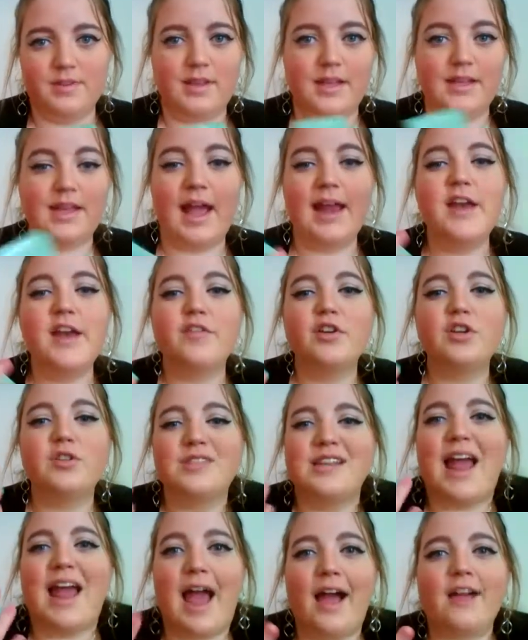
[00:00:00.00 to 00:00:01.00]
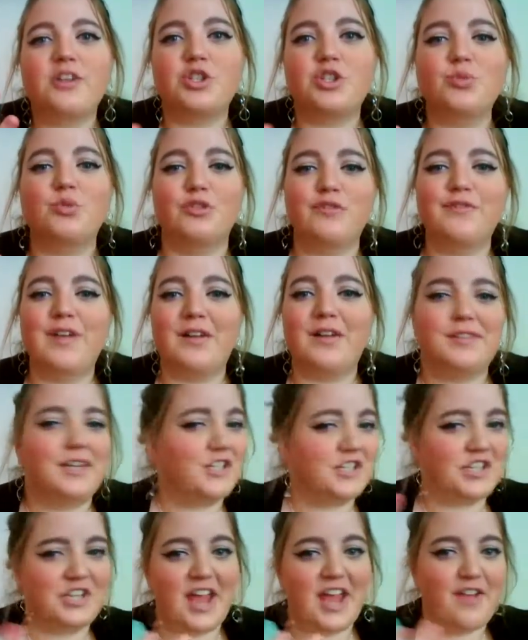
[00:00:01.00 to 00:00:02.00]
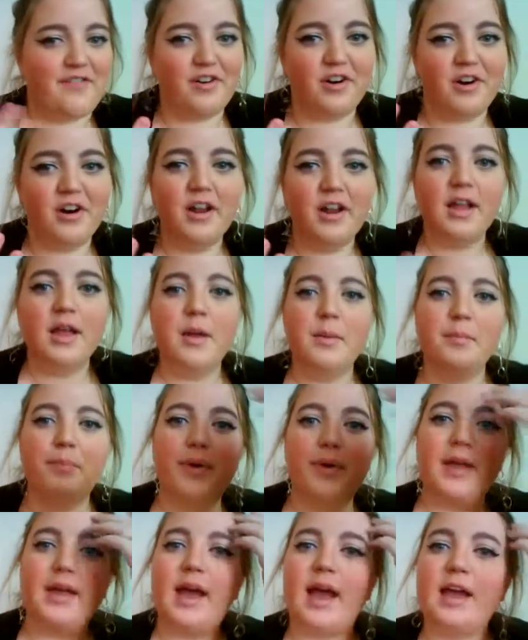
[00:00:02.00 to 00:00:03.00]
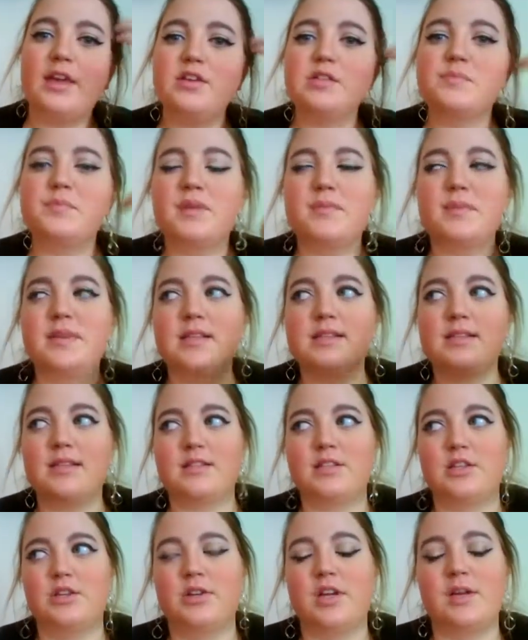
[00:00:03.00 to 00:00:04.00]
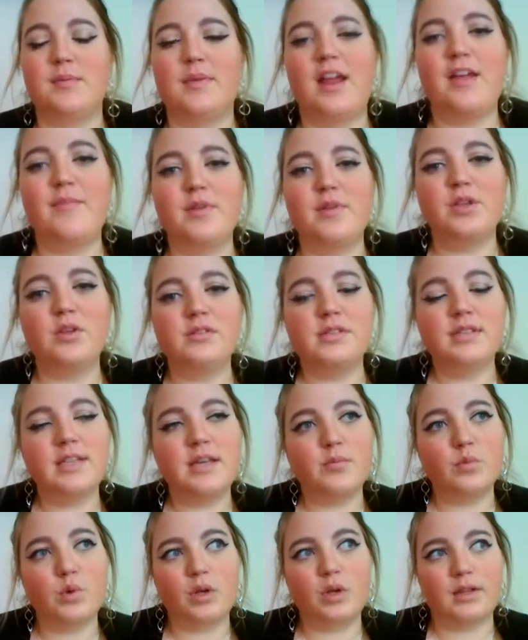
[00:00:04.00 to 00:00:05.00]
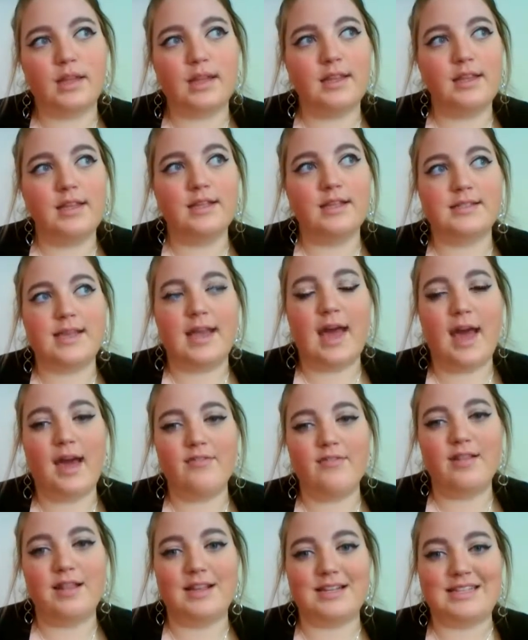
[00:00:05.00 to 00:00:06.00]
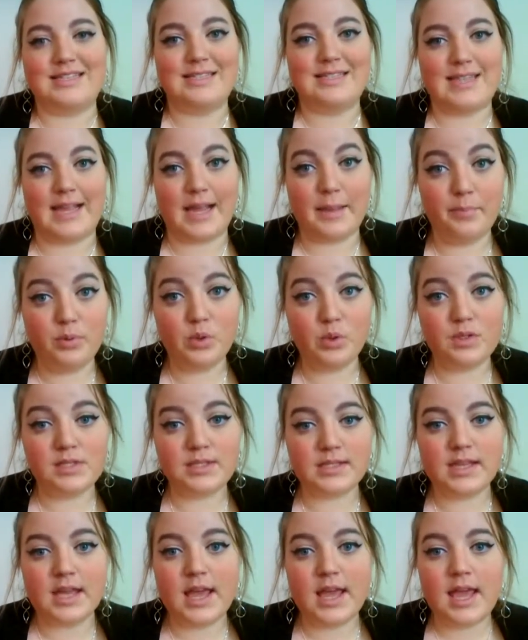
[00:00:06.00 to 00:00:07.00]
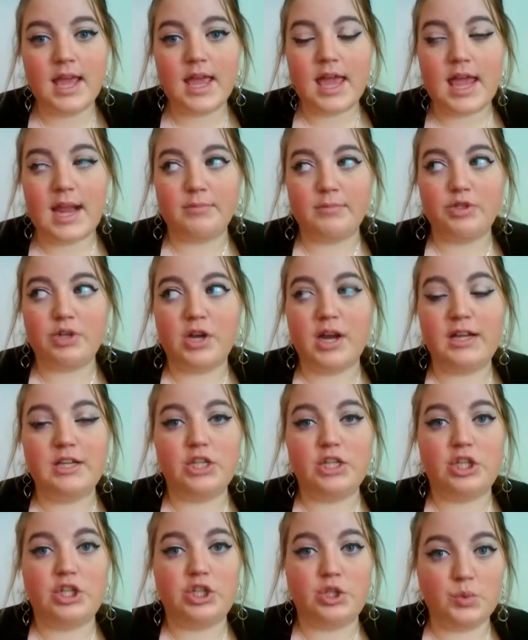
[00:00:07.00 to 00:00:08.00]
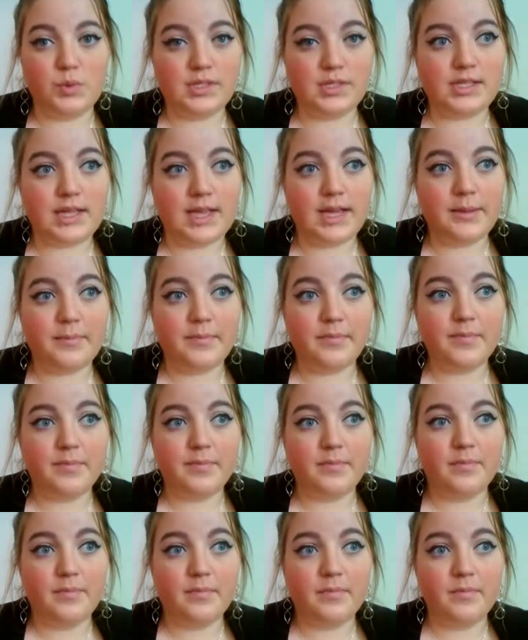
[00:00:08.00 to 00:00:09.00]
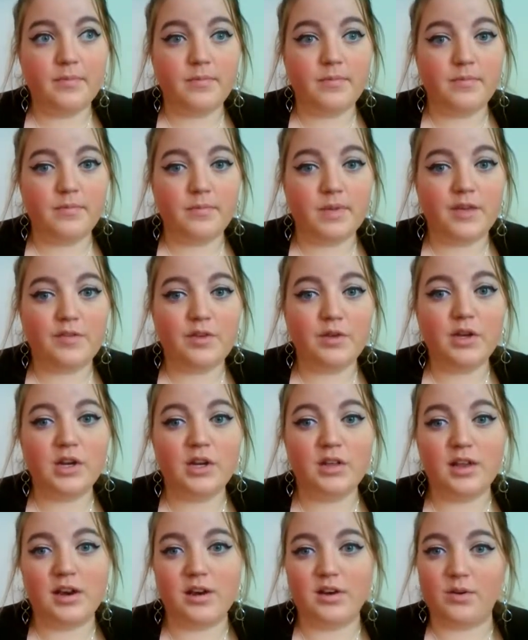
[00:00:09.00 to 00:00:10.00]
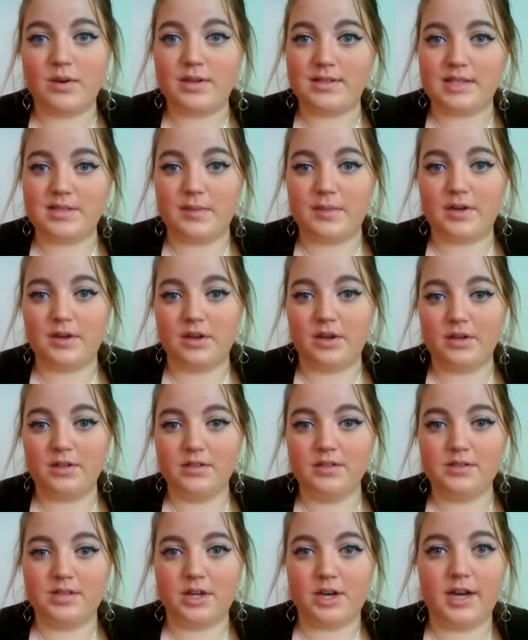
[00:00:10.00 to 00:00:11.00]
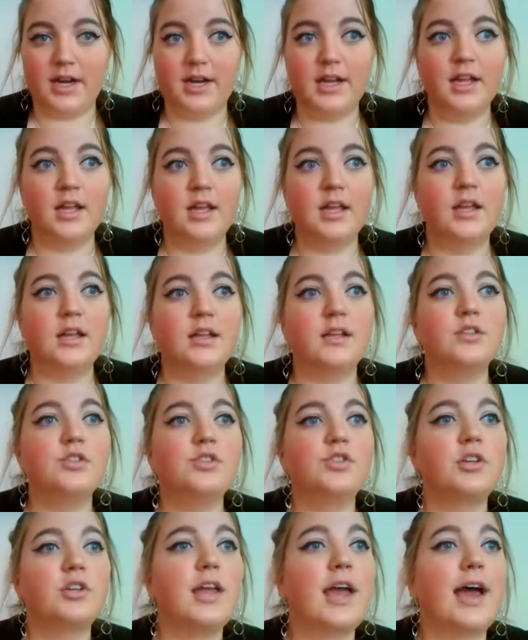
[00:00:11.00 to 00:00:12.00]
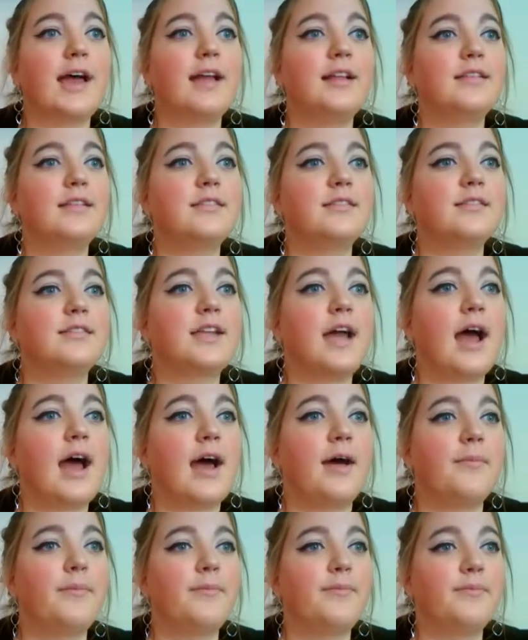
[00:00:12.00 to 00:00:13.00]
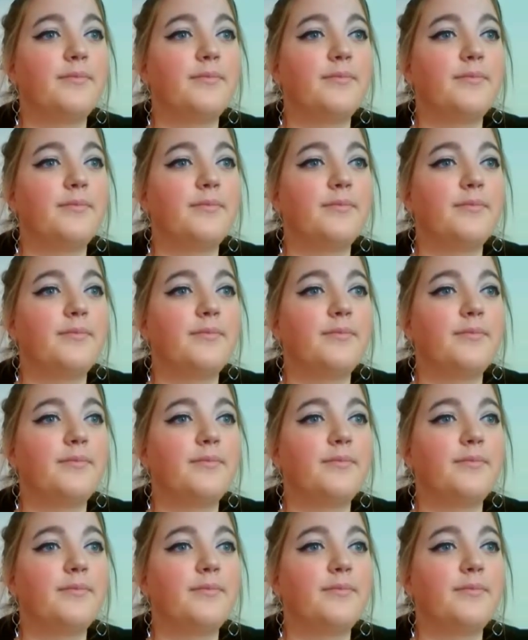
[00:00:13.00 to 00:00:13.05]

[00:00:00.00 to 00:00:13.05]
Like, I never use an actual foundation ever. But I use BB and CC cream, and I've been using it more lately because I have a lot of samples, and I'm trying to use them. If you hear a lot of noise, it's my dog. Sorry. Juliet, stop.